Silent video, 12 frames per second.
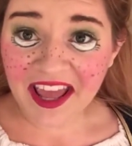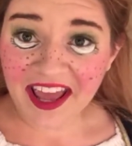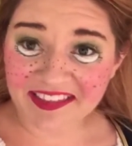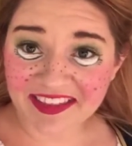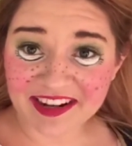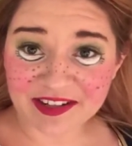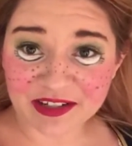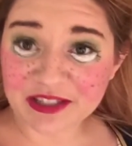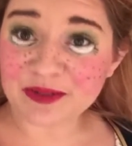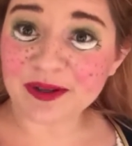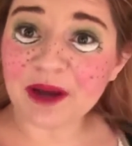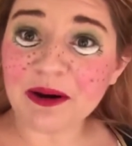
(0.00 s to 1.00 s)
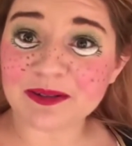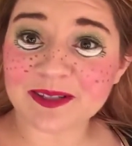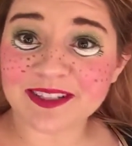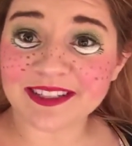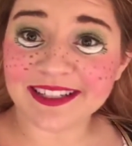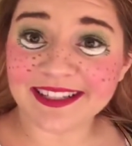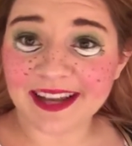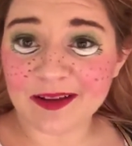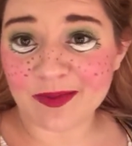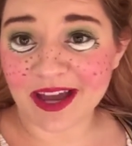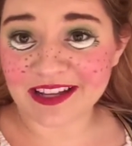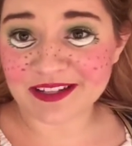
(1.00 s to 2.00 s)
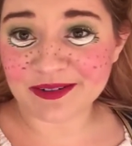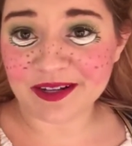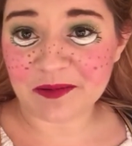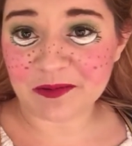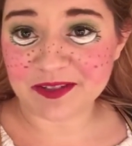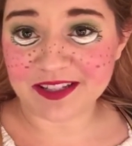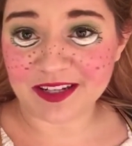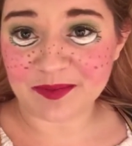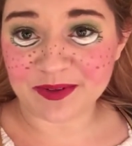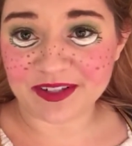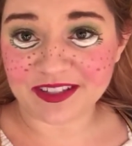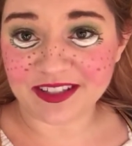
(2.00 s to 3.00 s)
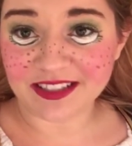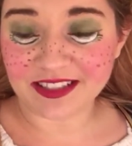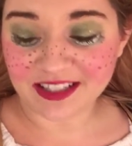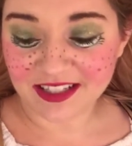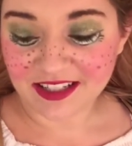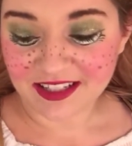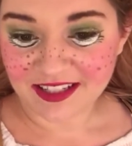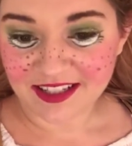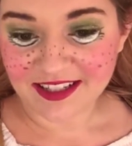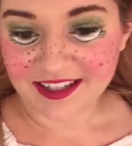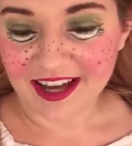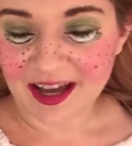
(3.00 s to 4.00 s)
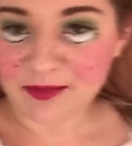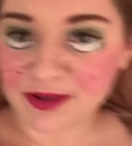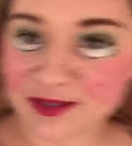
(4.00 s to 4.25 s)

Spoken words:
And then I turn into a ghost and then I'm back into an Emerald City person. I'm